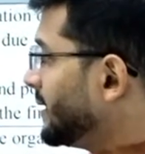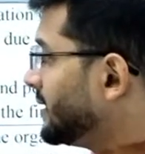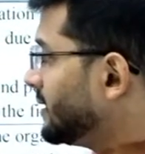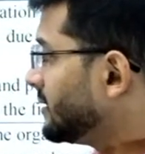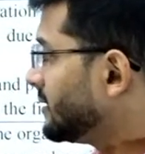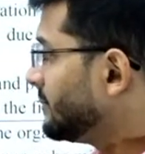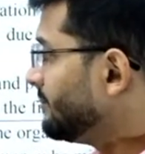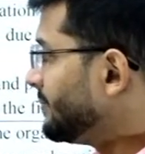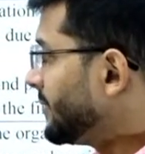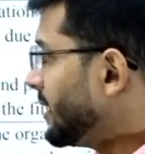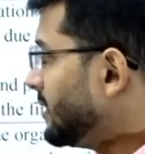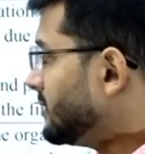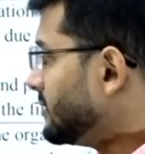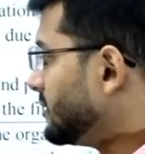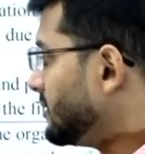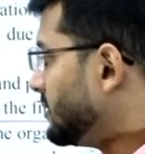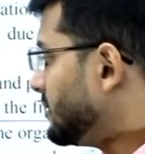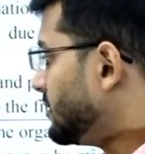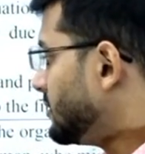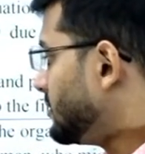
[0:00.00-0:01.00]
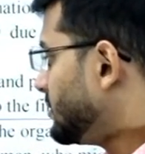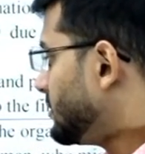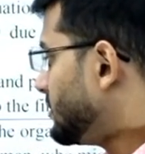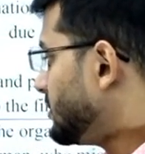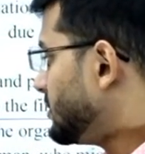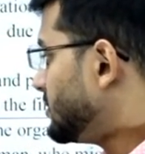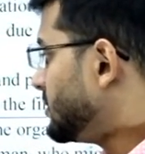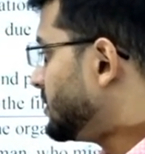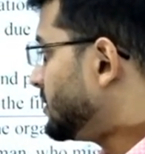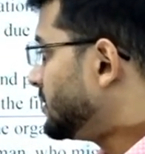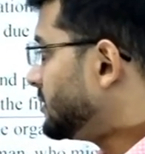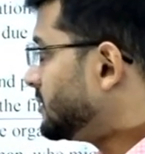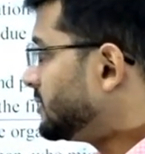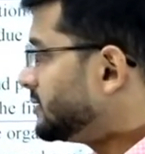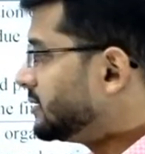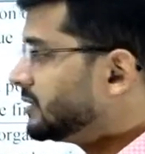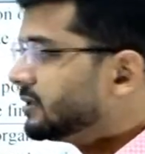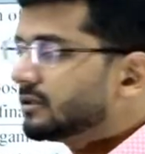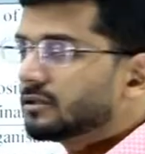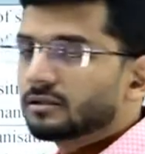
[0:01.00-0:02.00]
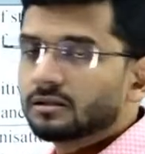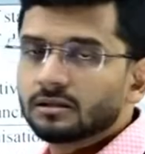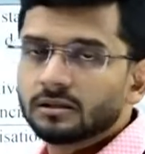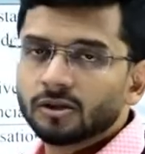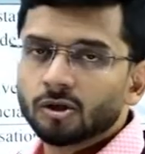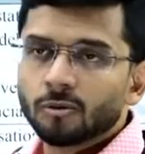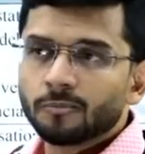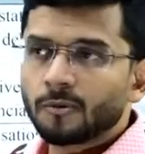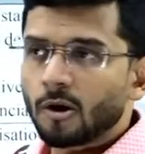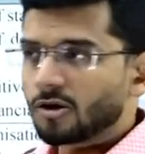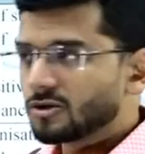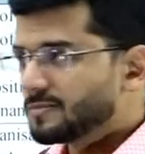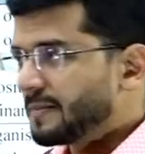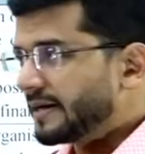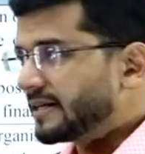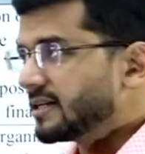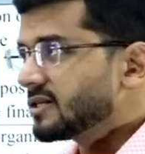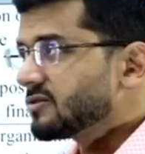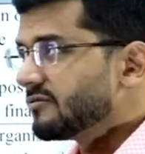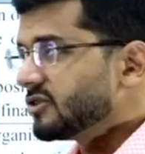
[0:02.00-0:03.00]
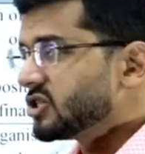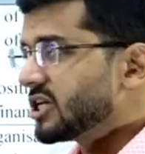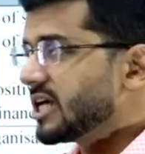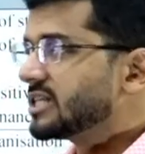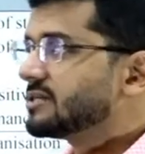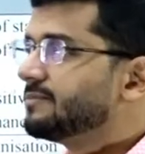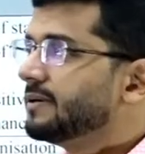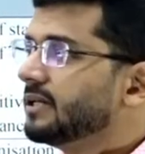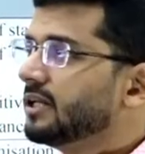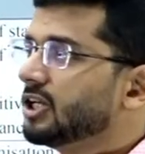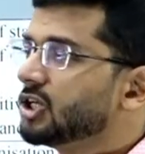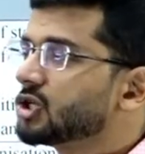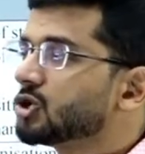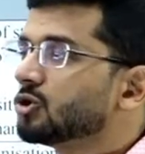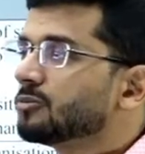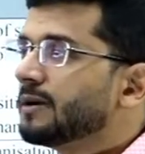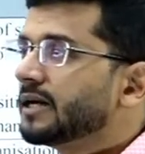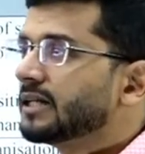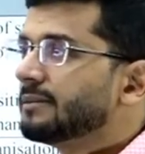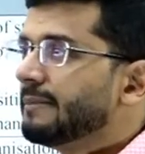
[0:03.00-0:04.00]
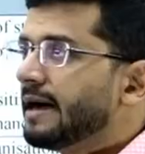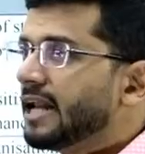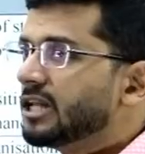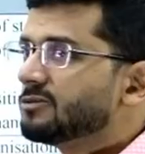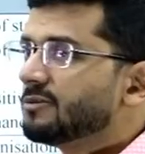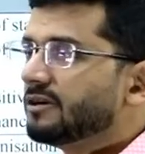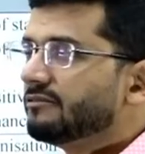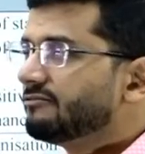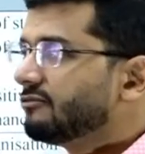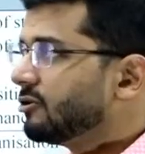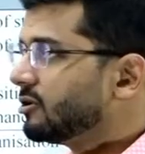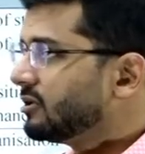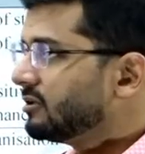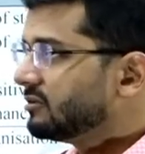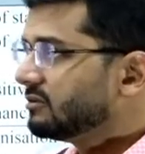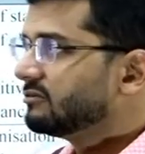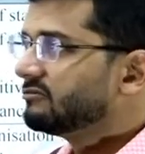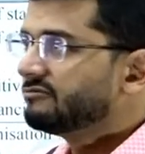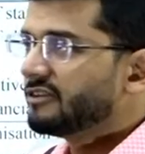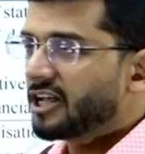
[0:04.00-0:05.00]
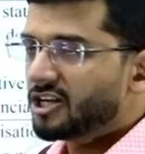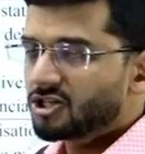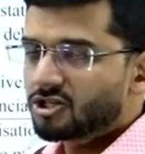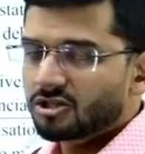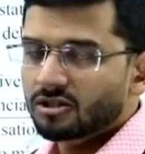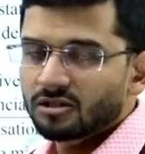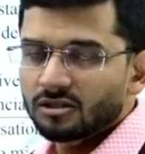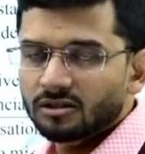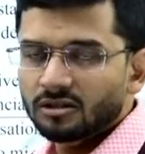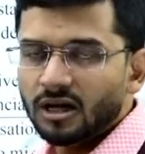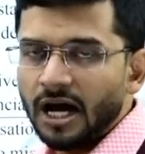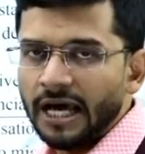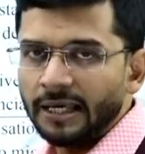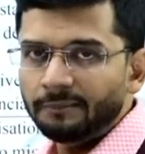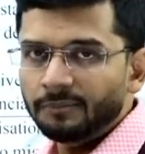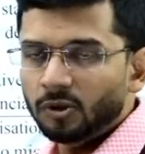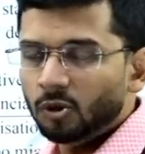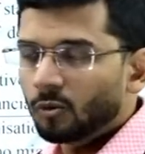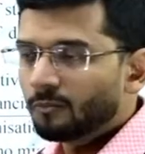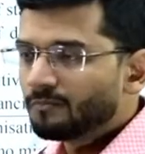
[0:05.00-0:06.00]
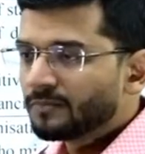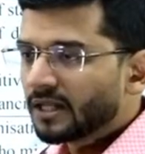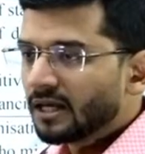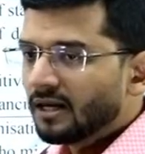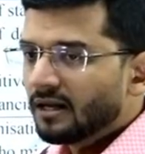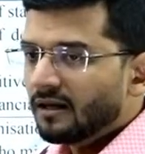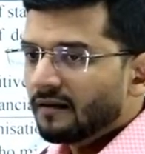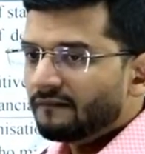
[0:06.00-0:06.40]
whether the prospectus which has been issued by the management for fresh IPO,